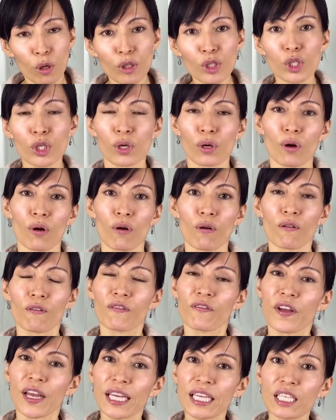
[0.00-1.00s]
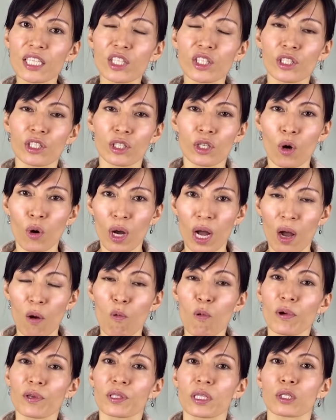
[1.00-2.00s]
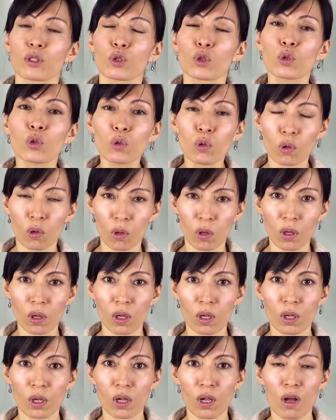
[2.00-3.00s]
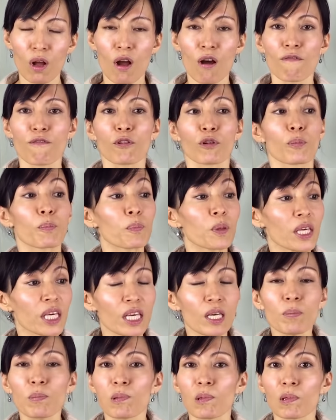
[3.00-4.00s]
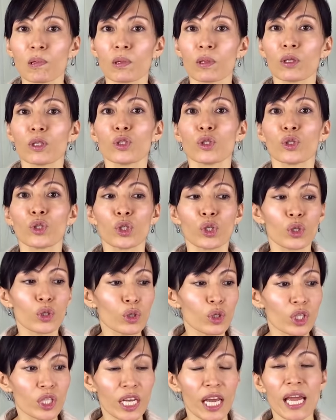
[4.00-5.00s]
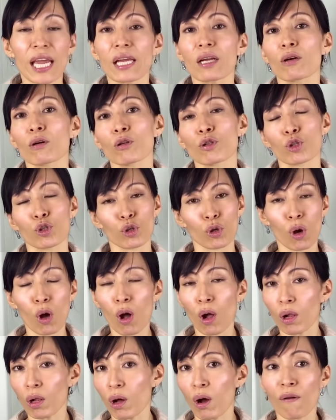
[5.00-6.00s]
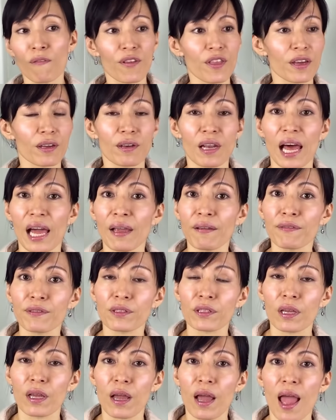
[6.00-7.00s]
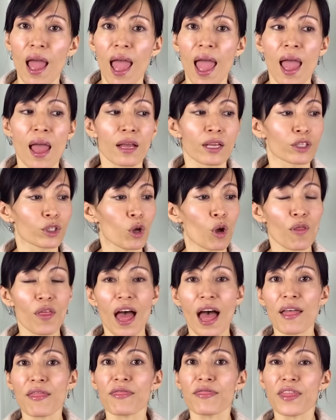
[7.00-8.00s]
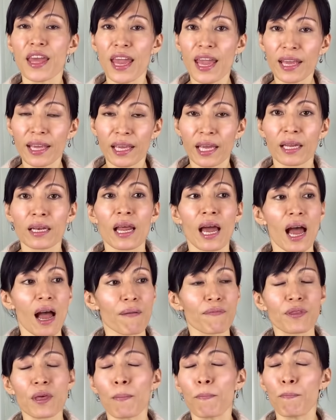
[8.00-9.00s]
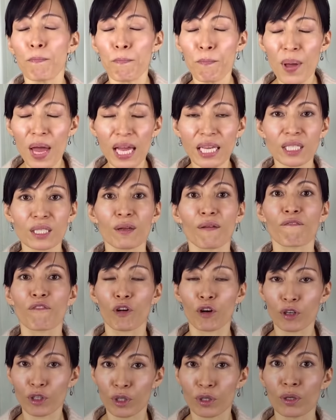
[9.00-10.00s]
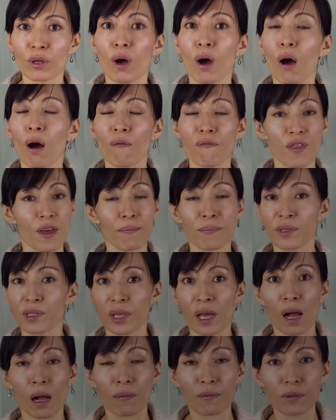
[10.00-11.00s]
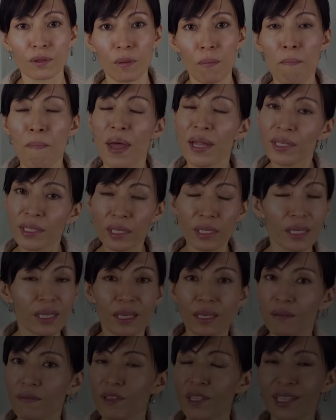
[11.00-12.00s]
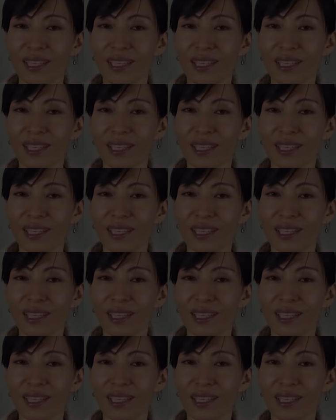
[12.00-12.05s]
Yoshiko, face yoga was a tool for people to take control over their lives so that they can have the best version of themselves, mentally and